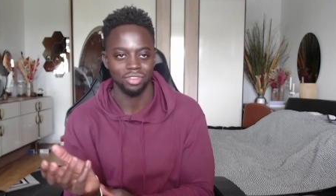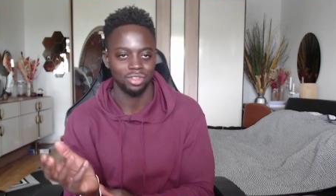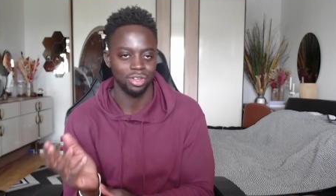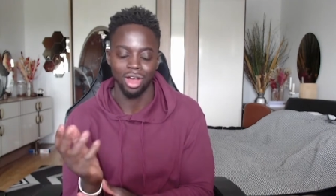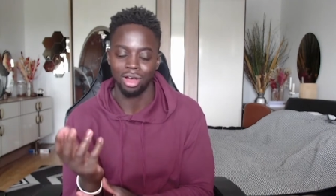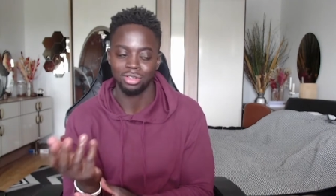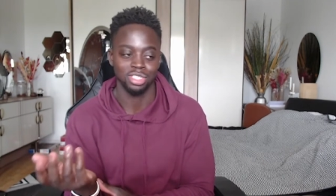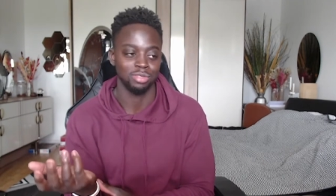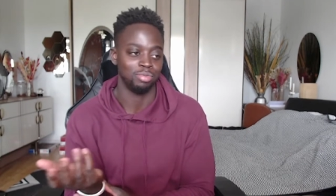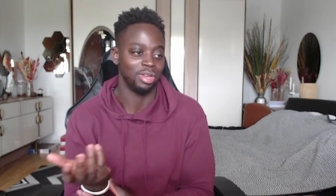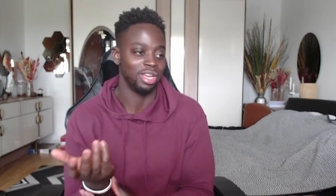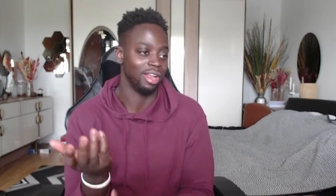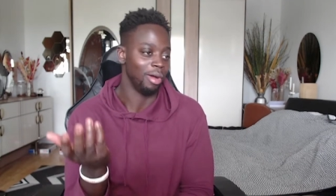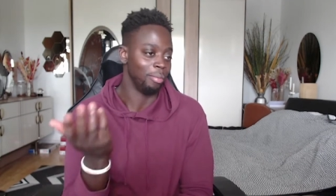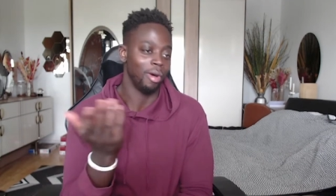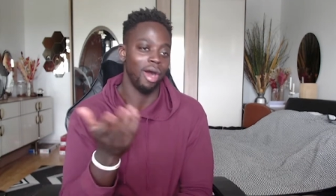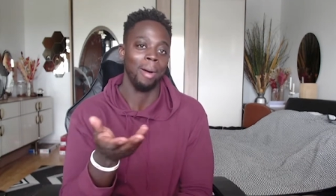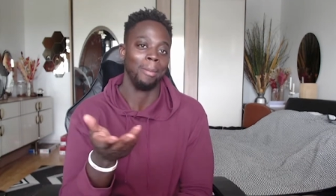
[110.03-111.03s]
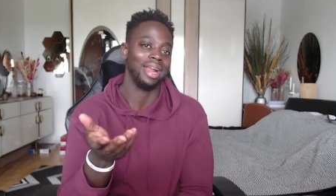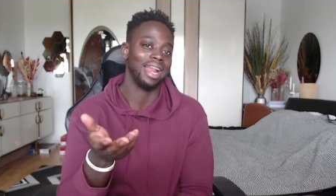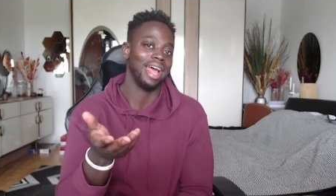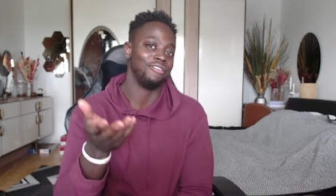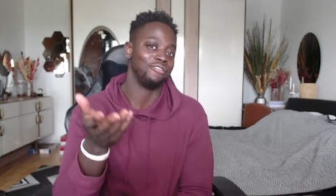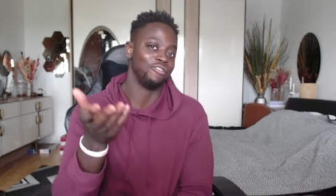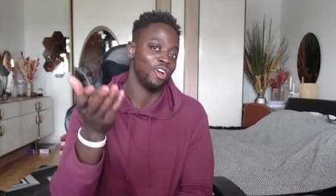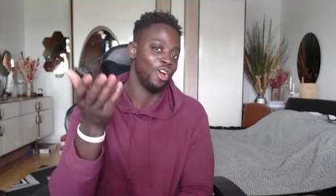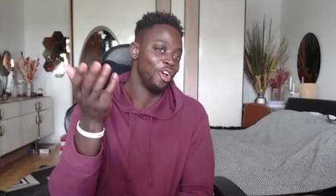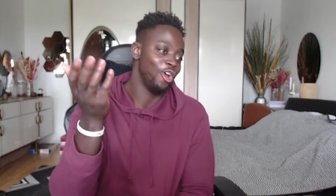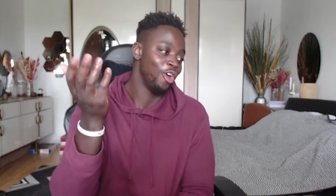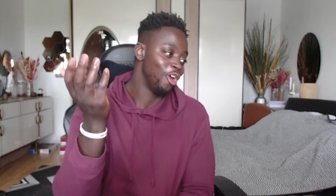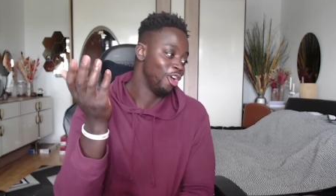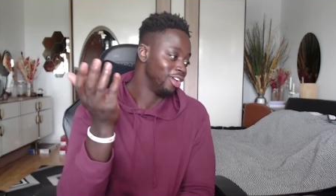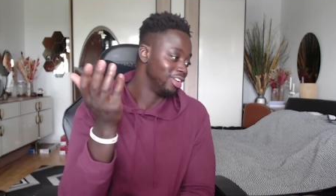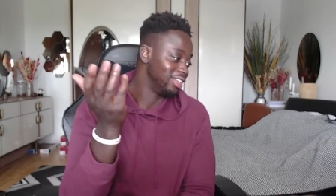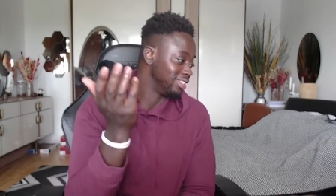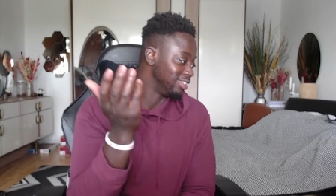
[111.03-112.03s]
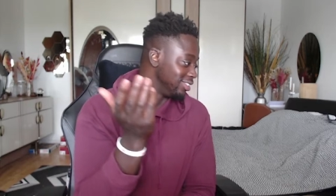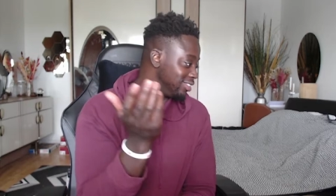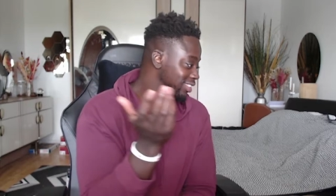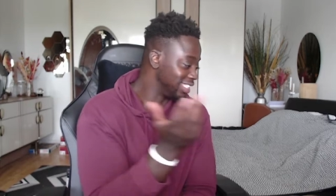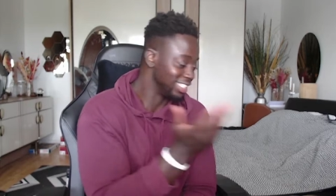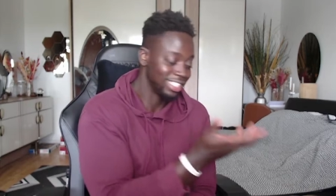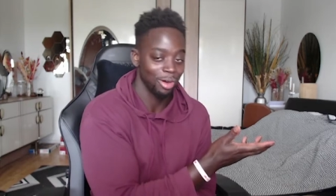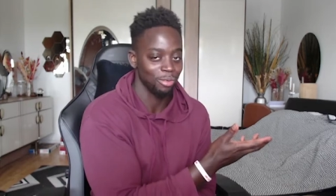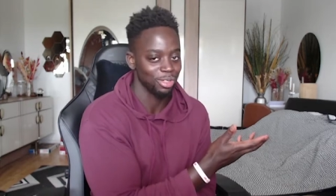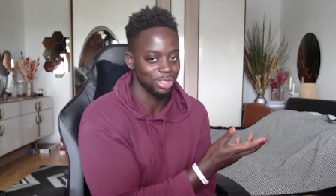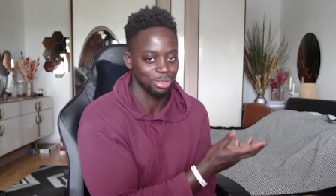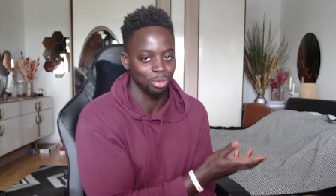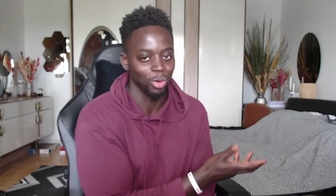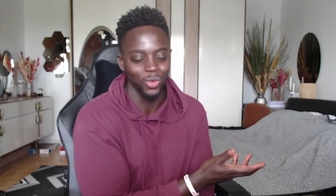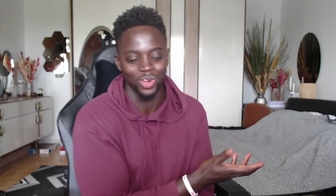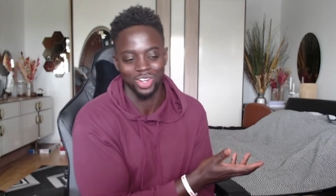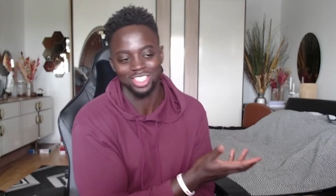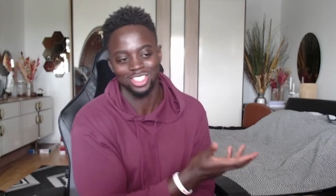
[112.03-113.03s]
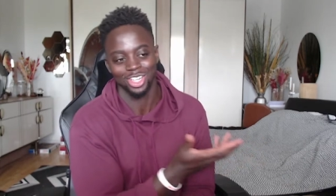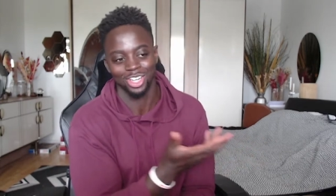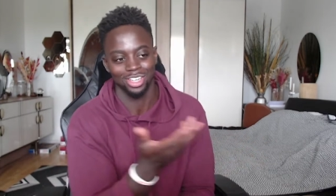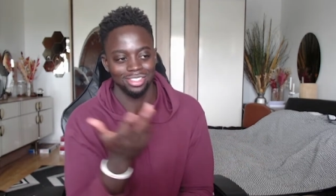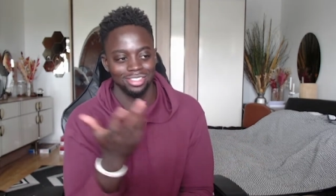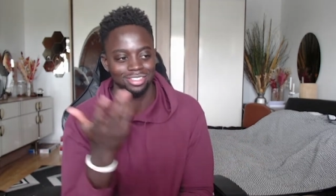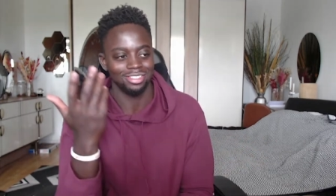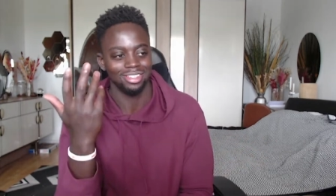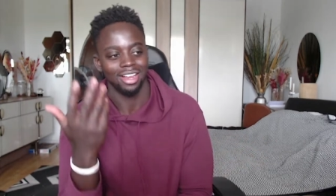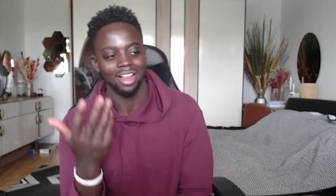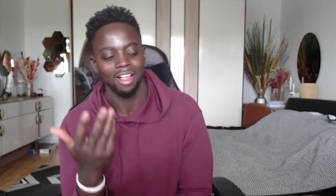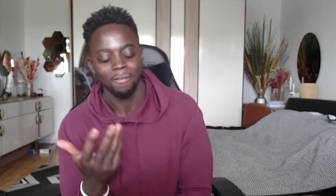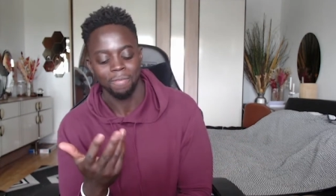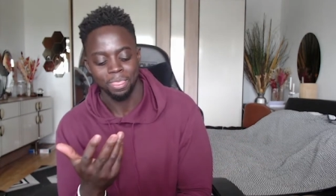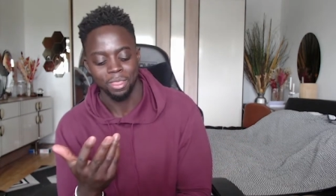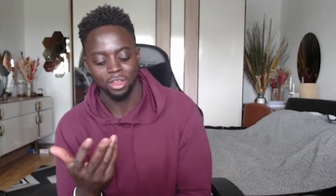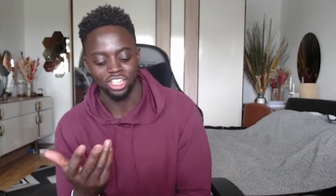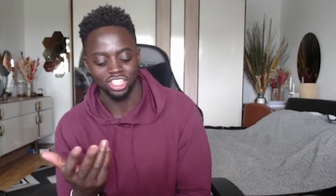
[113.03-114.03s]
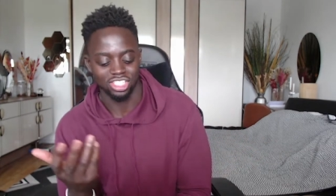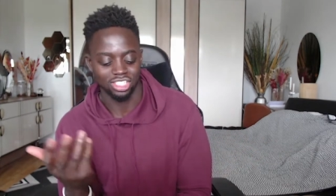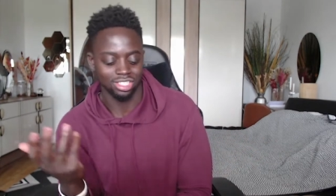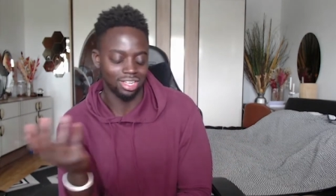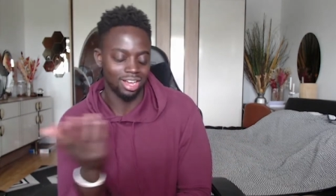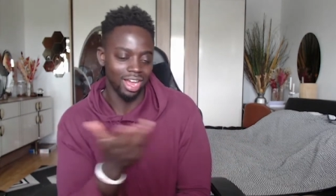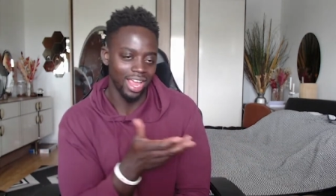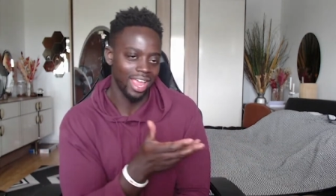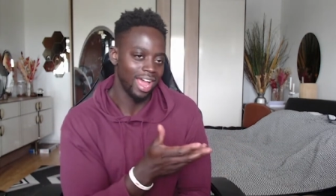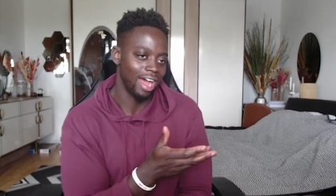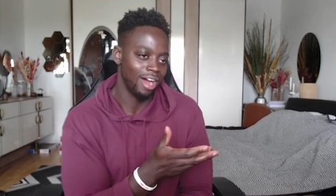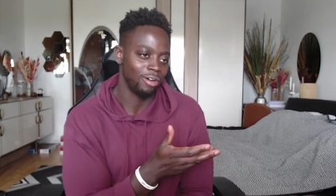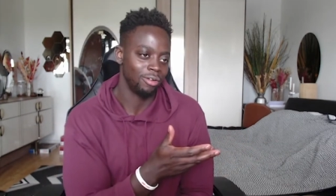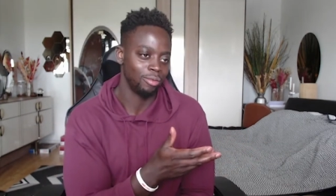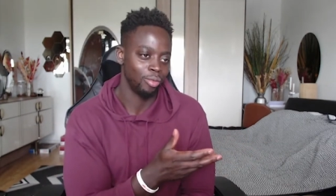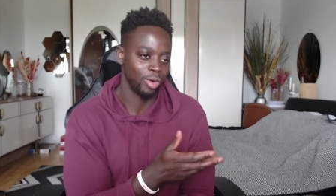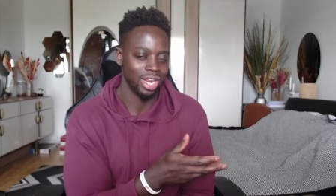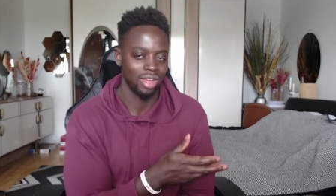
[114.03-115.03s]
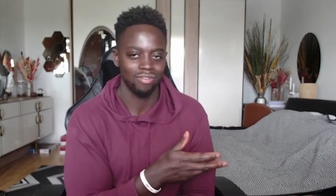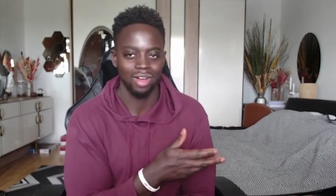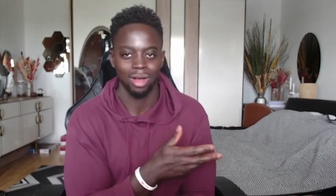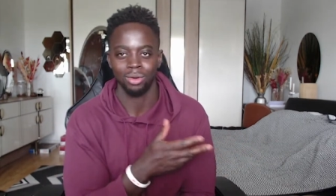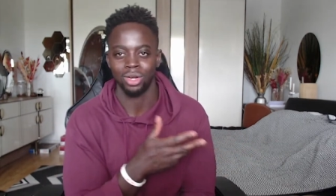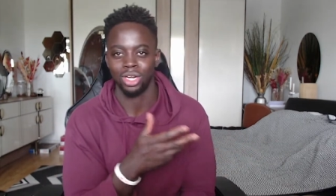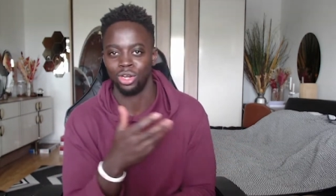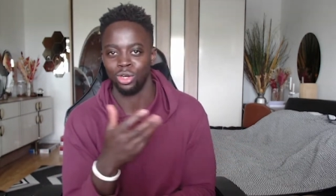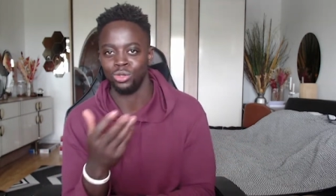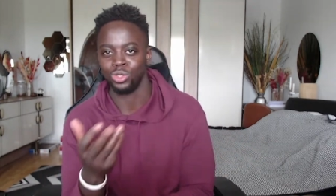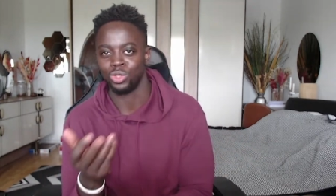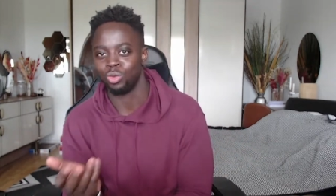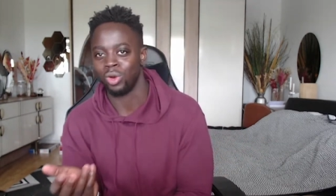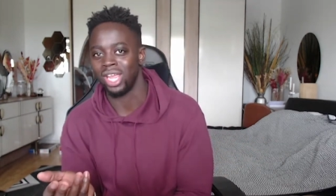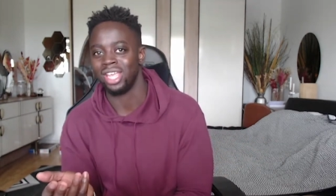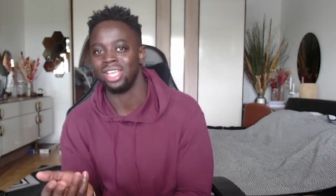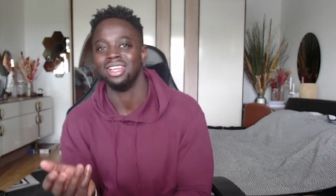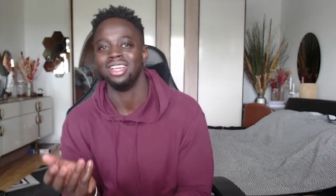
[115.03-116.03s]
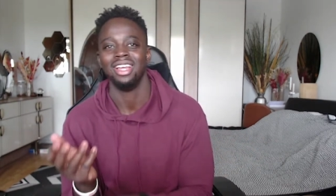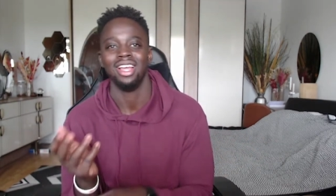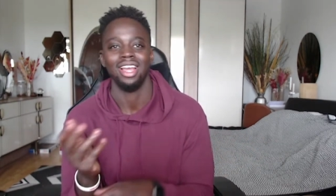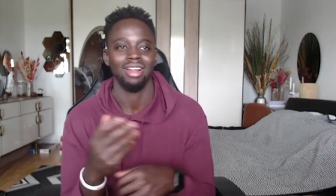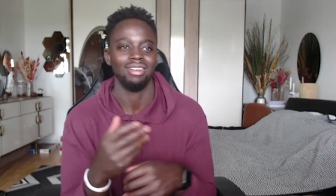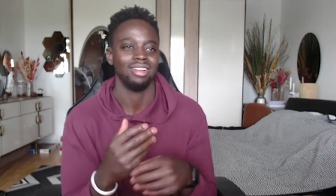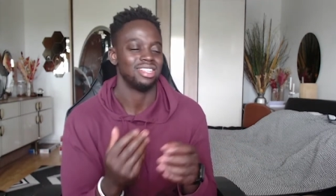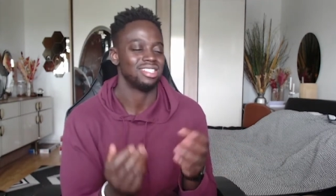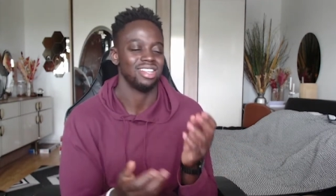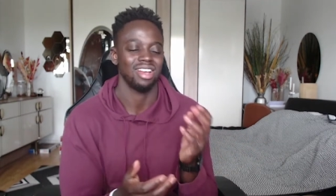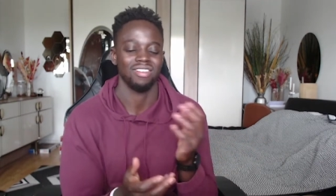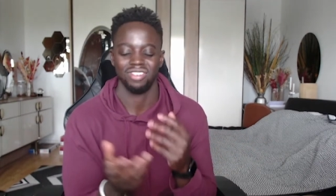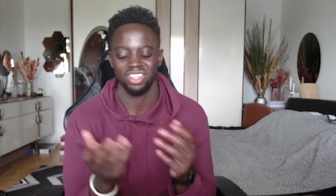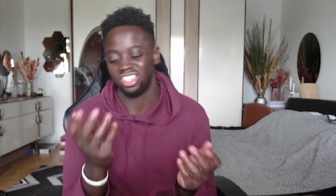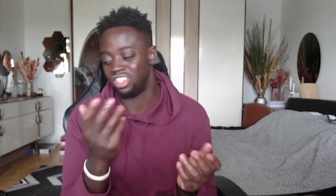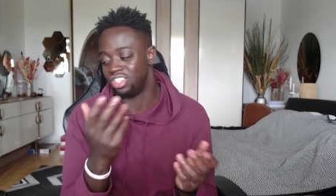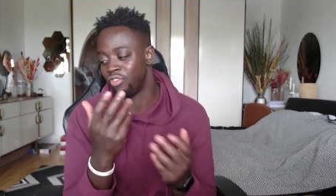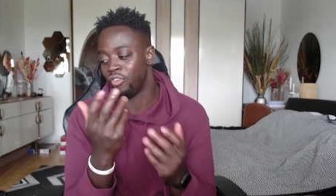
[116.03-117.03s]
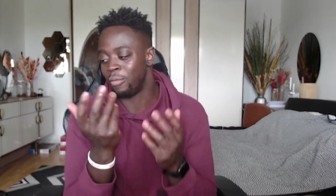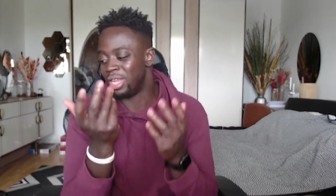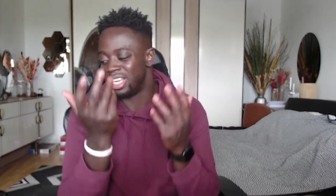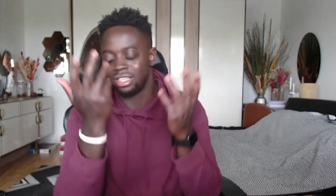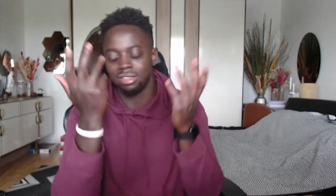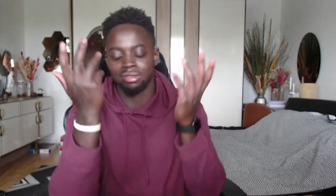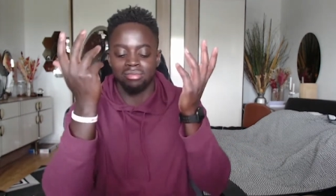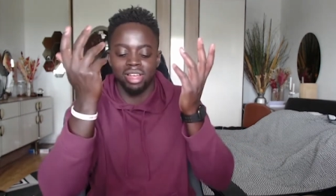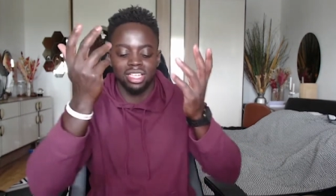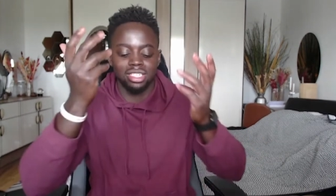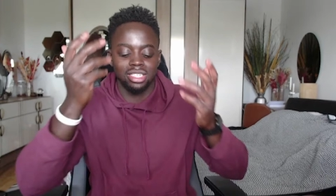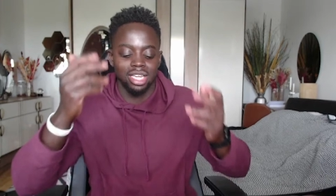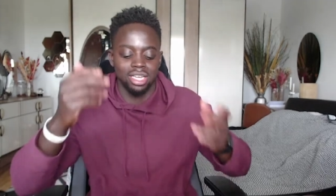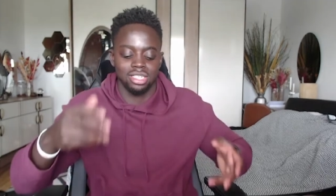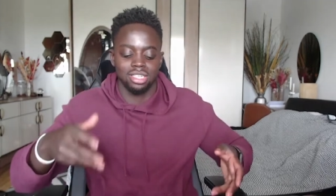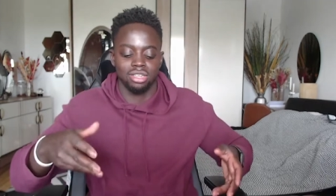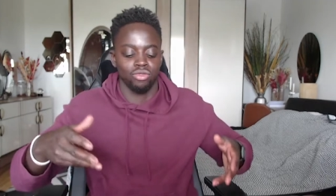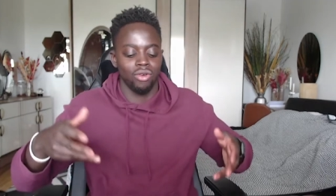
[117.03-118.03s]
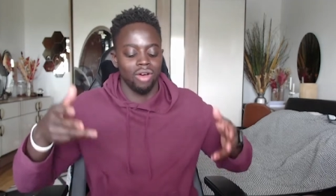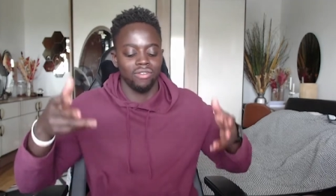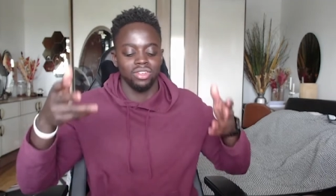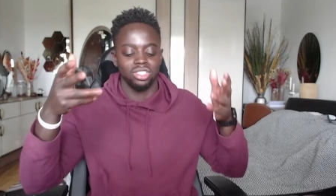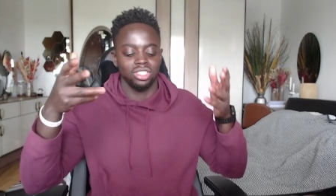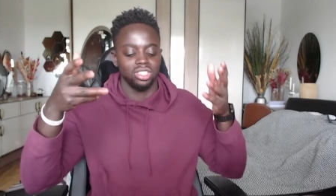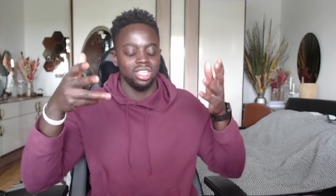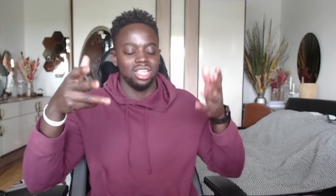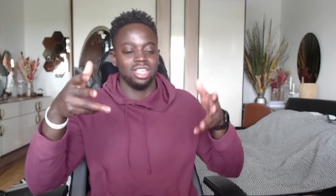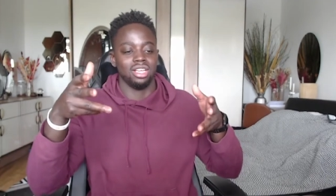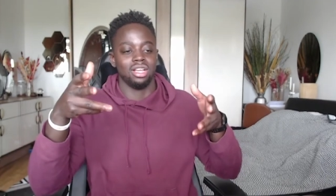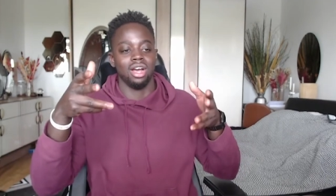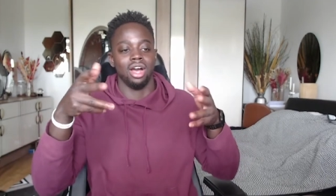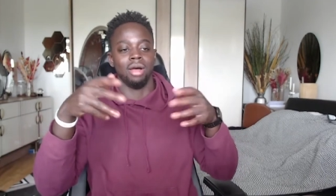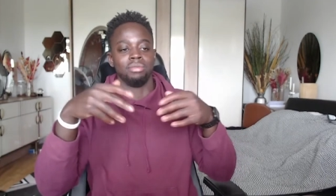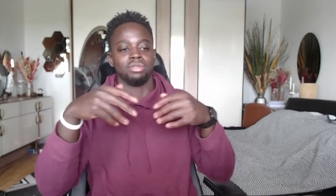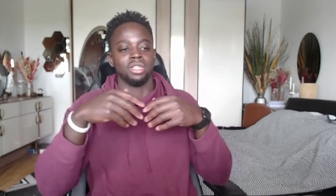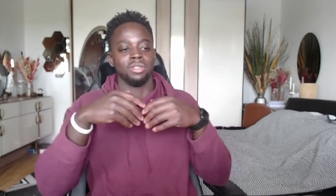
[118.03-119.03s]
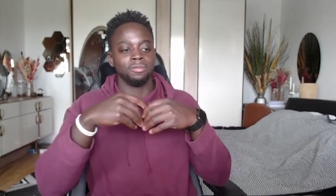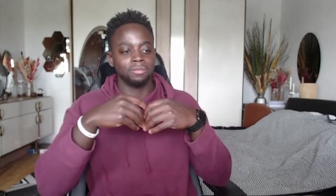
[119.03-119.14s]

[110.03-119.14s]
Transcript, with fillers: Carbs has been a part of my life since I was born, so to just cut it out whenever I want to lose weight, that stuff is for me doesn't make sense. It's rather just eat carbs,